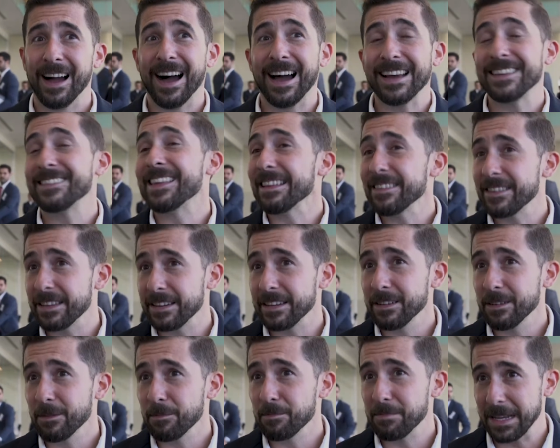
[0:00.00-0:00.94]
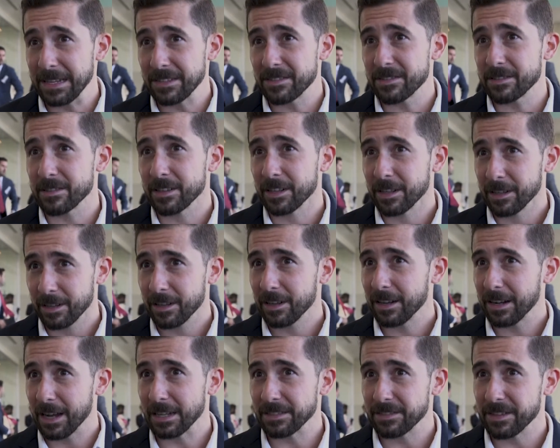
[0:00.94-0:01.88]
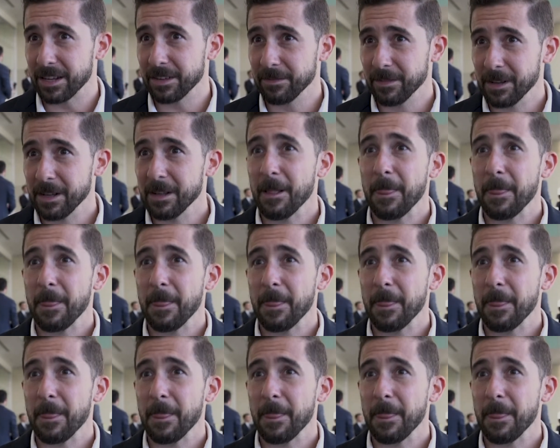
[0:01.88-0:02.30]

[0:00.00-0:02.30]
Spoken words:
identity-based content.